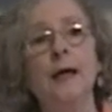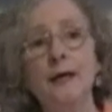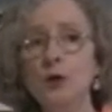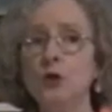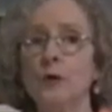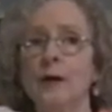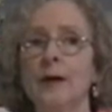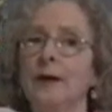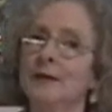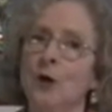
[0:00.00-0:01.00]
History
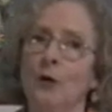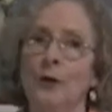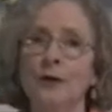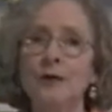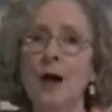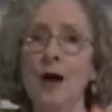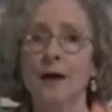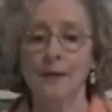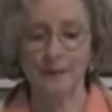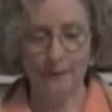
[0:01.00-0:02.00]
is on our
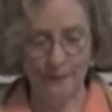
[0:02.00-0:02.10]
side.